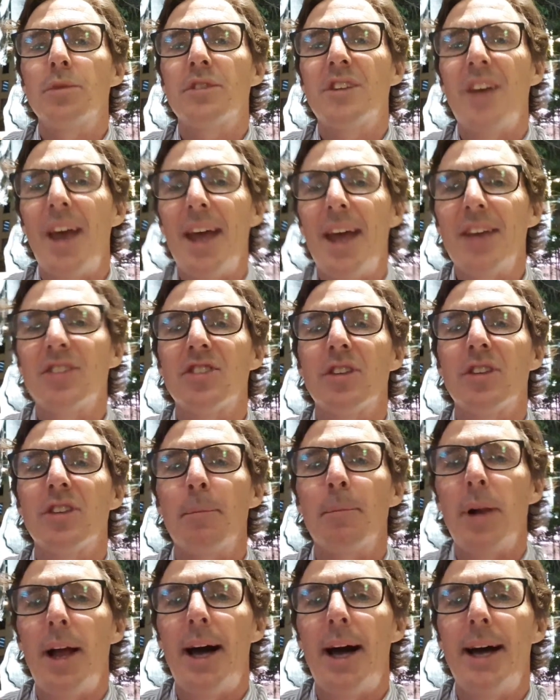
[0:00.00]
test
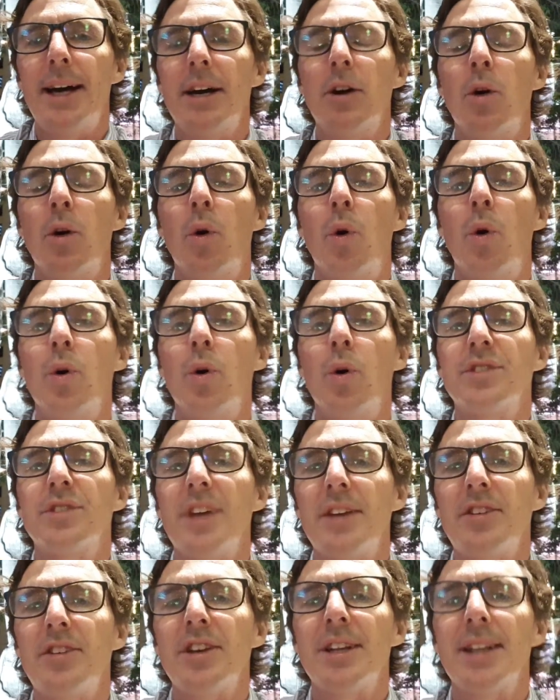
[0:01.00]
player or
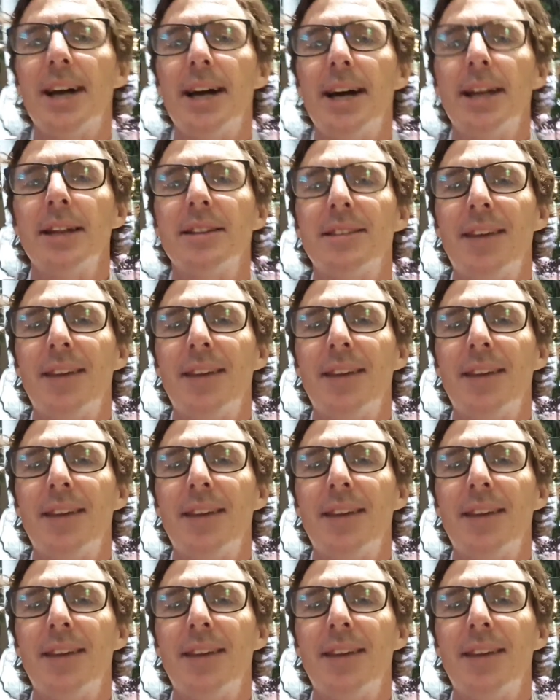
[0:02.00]
designated